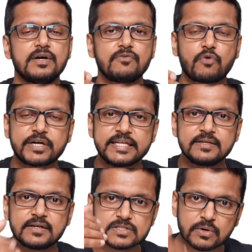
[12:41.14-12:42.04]
40
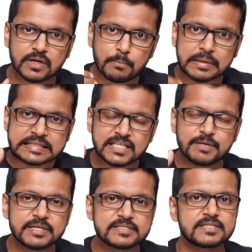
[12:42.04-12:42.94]
years on a monthly
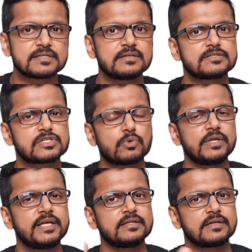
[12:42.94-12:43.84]
basis,
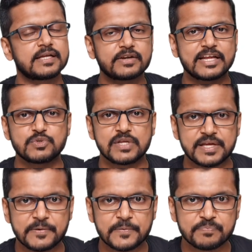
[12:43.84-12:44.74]
slowly and gradually,
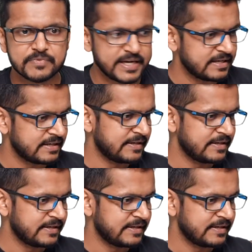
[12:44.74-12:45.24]
right?